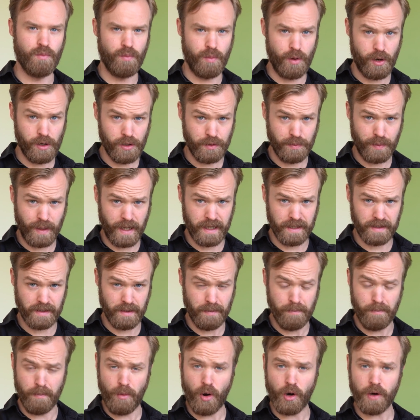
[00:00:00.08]
Worldwide,
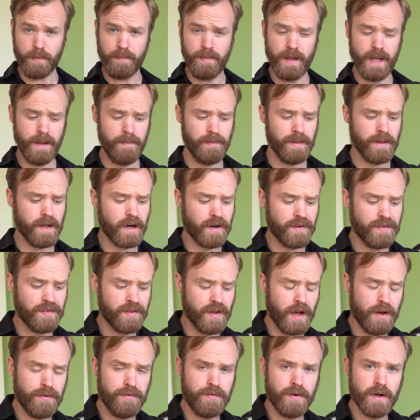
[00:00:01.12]
more people are
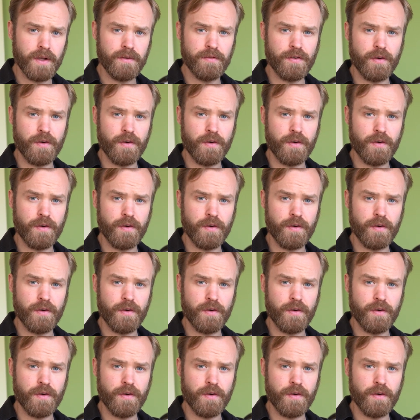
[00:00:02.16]
suffering